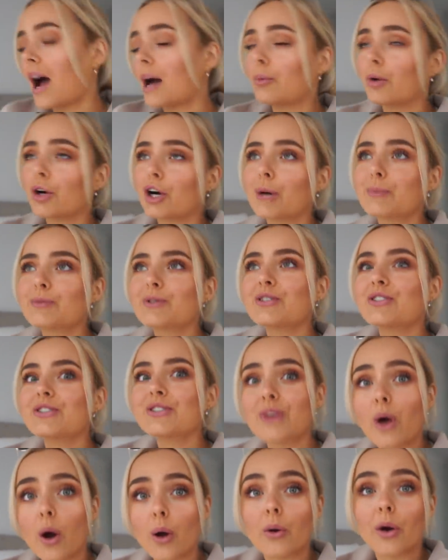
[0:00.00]
I woke up
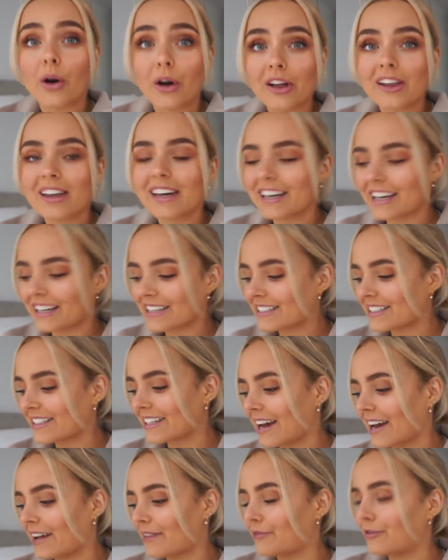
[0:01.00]
so early again
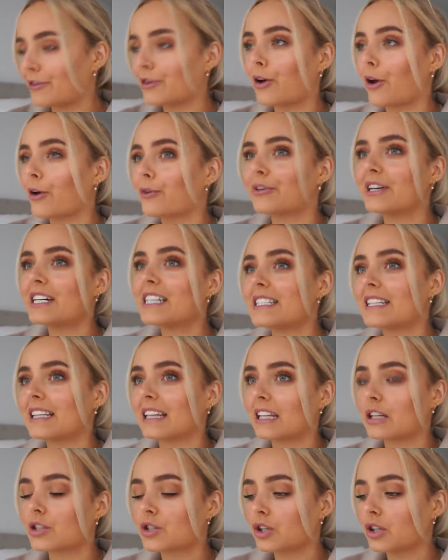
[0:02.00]
today for no reason,
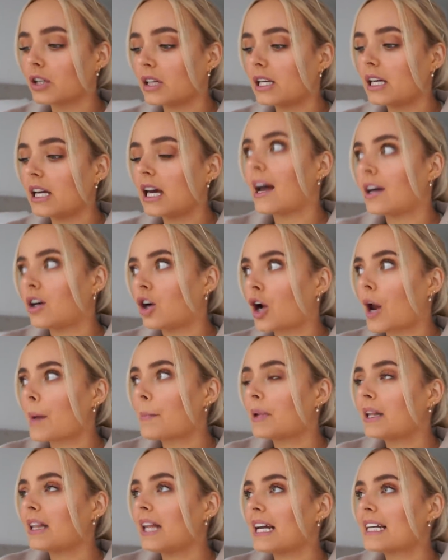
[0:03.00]
literally. I got
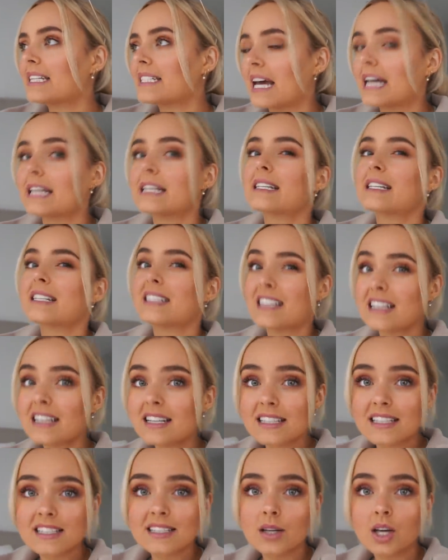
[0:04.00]
up at like 10 to
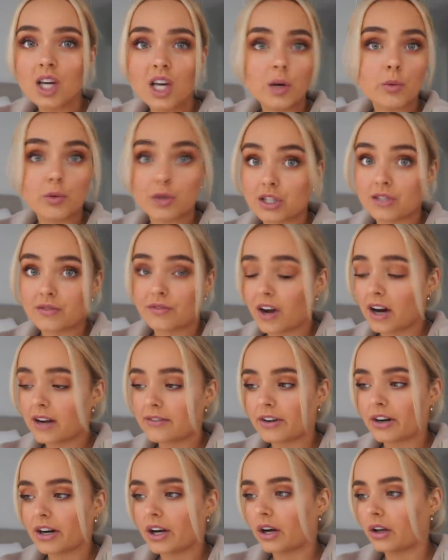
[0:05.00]
6, which is very,
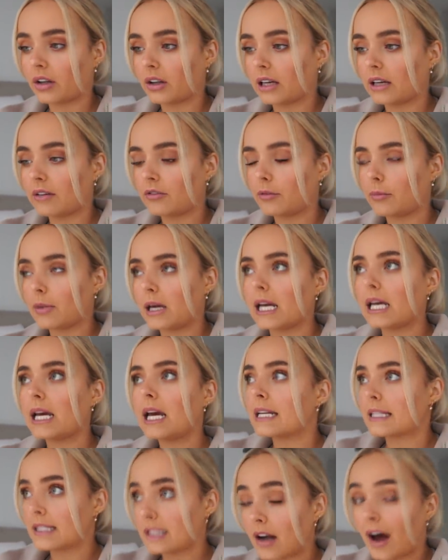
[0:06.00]
very early for me.
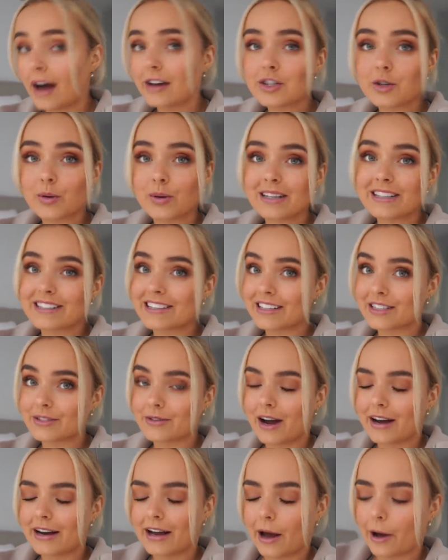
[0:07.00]
It's 9.26
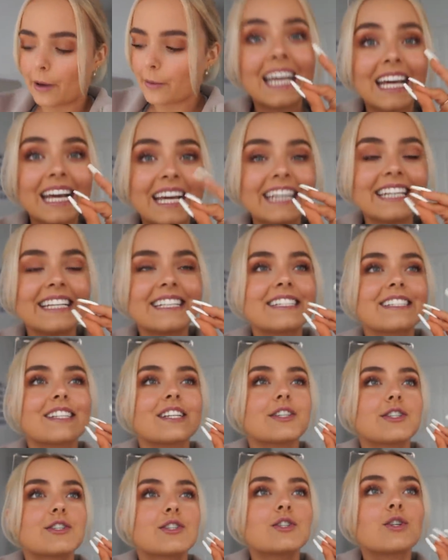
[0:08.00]
right now. It is
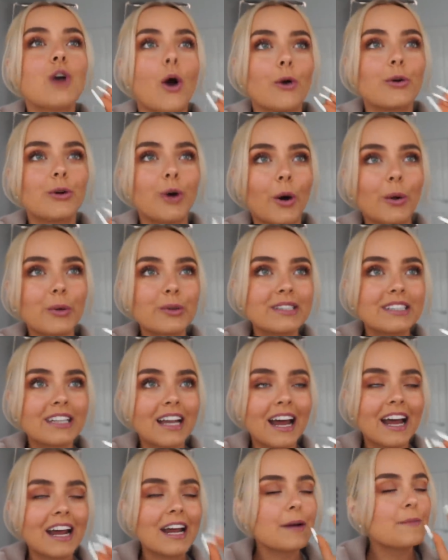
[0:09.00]
so cold today.